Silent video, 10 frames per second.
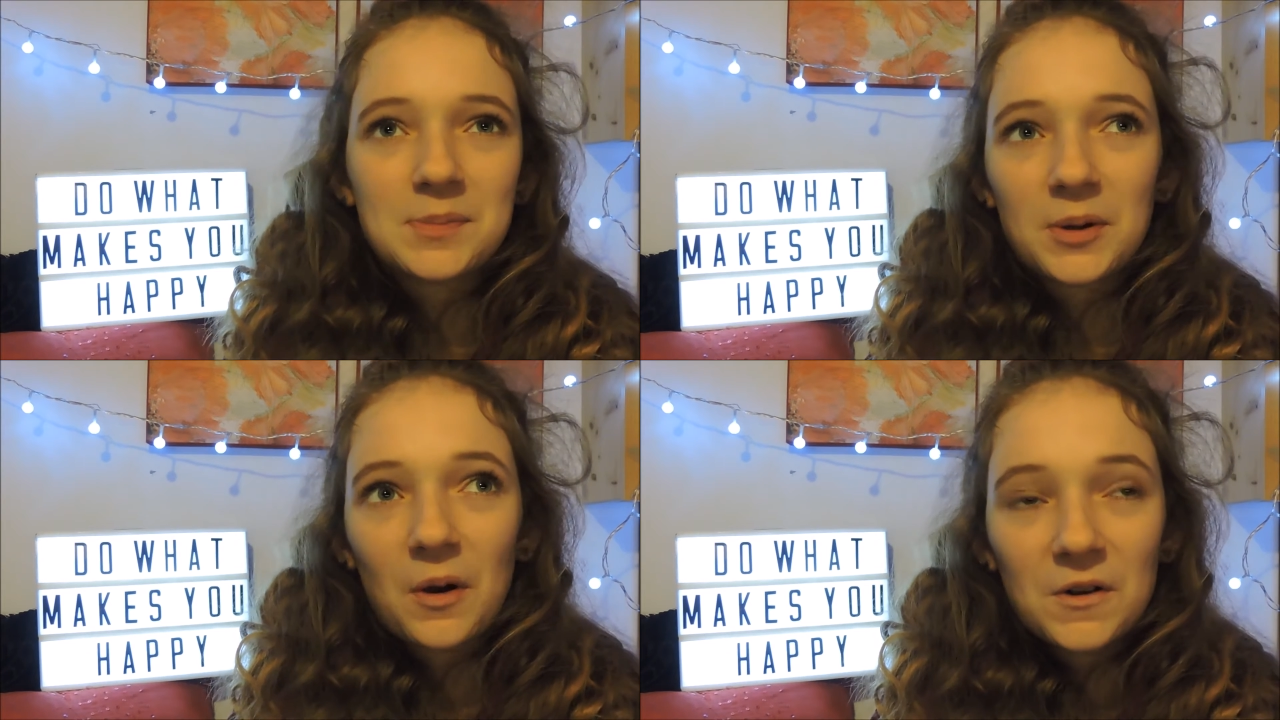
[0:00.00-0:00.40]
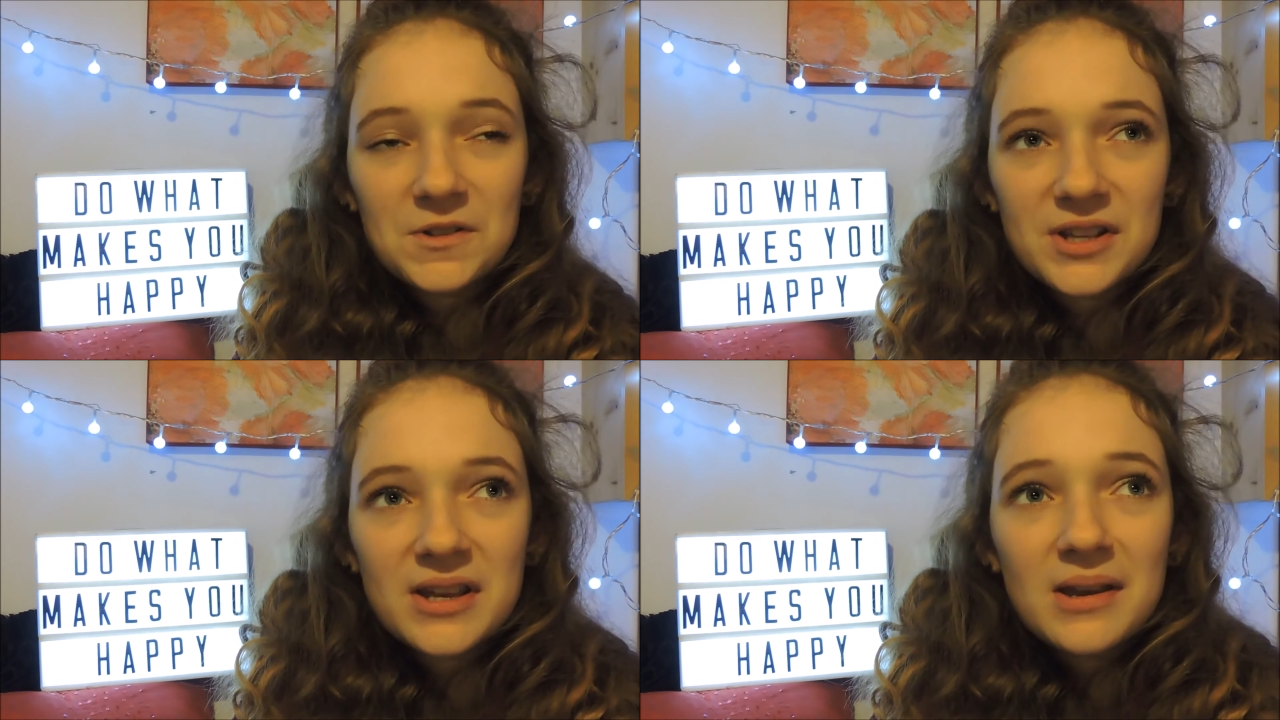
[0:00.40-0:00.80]

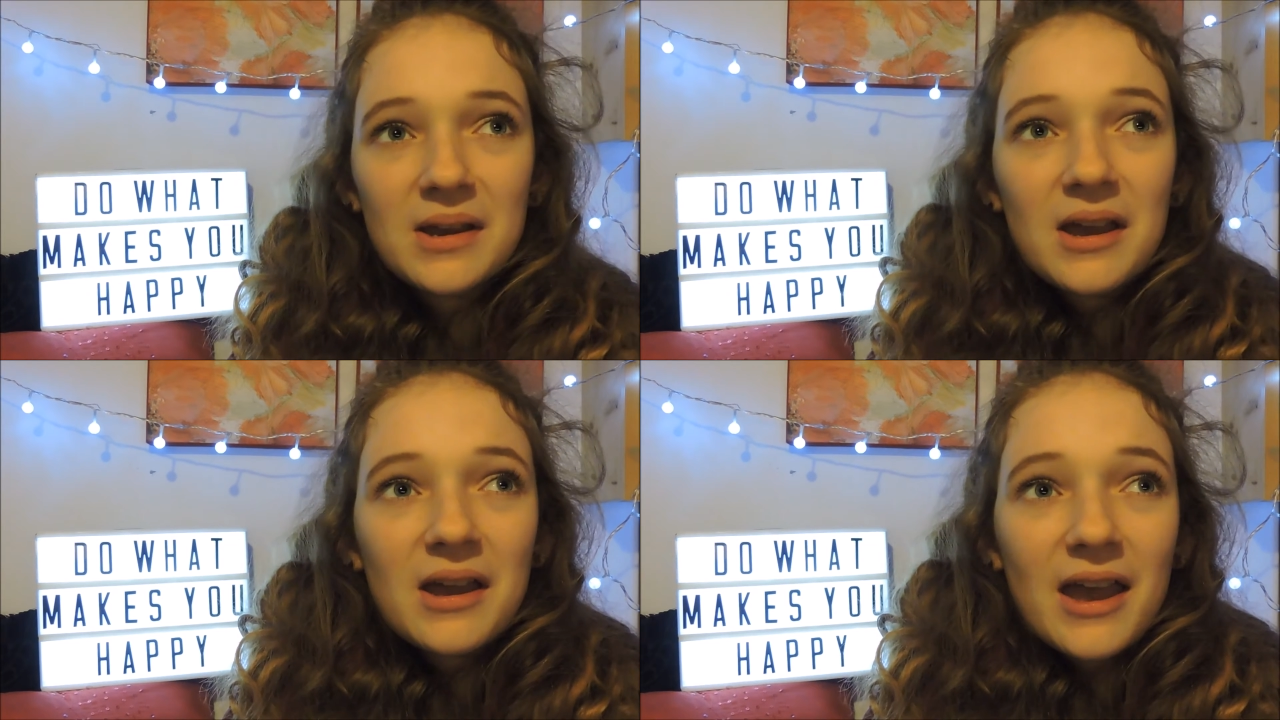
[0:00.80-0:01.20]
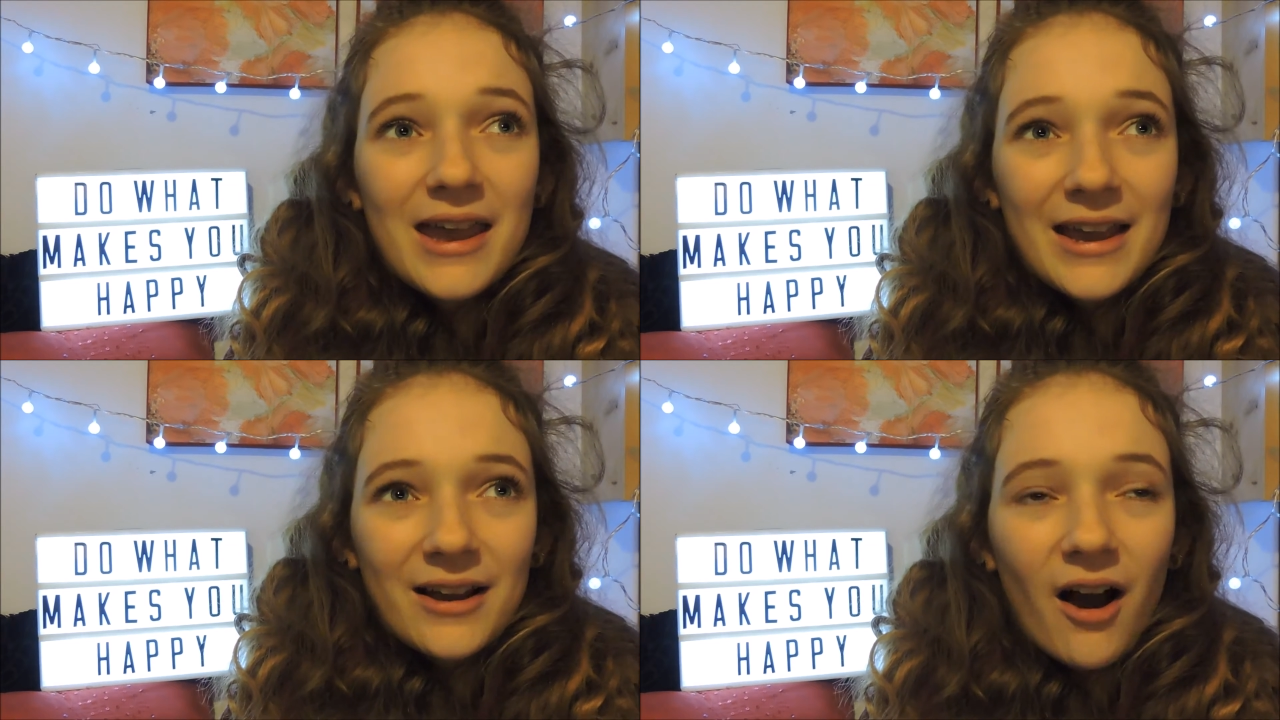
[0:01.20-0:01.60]
because
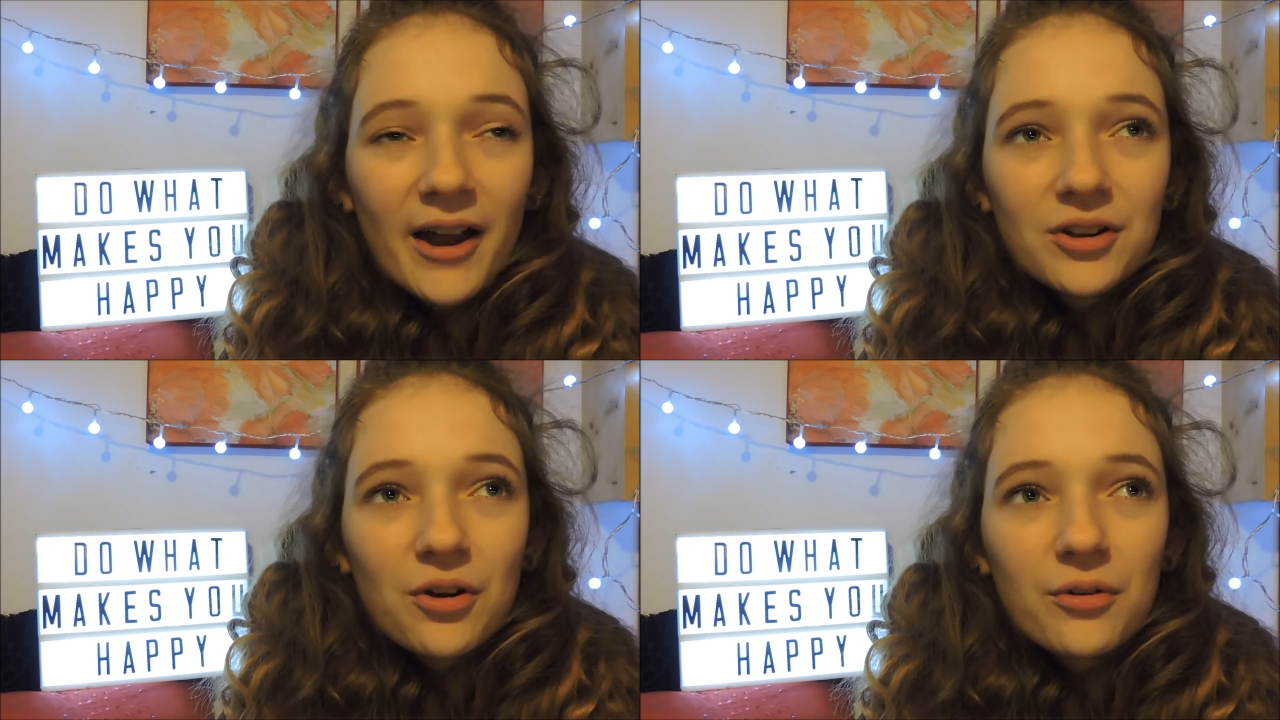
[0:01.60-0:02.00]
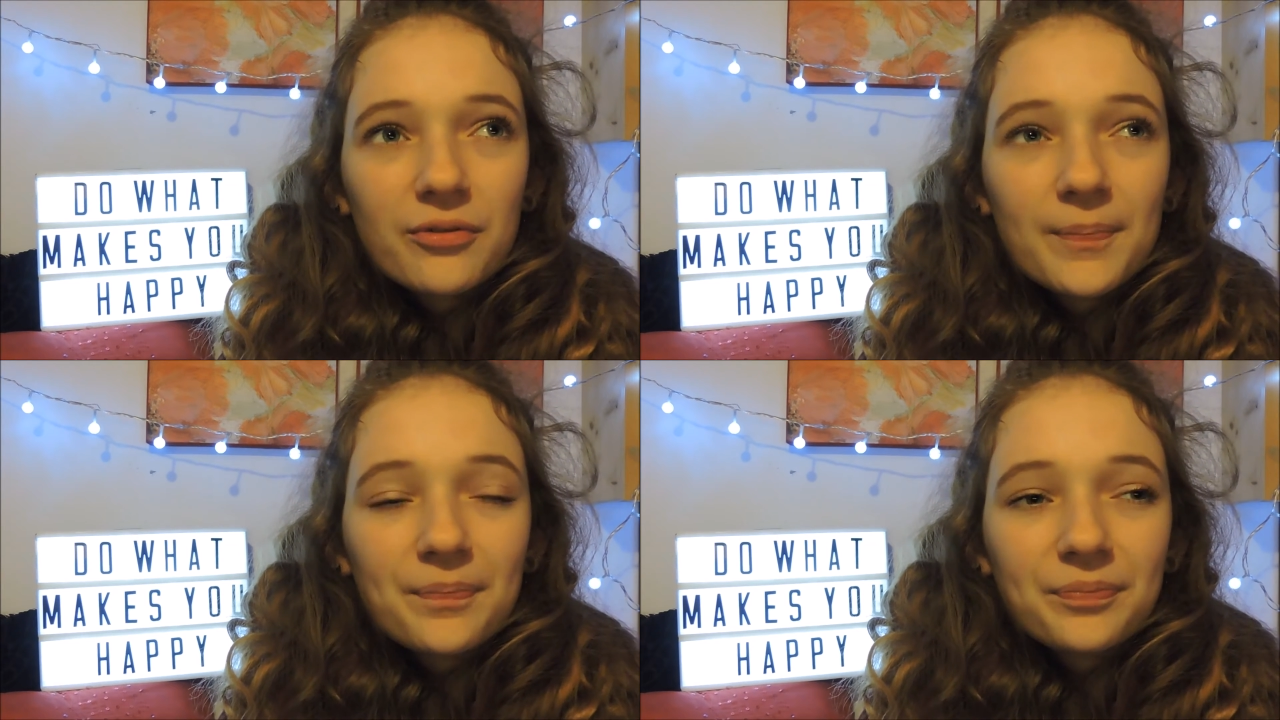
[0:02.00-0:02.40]
it kind of...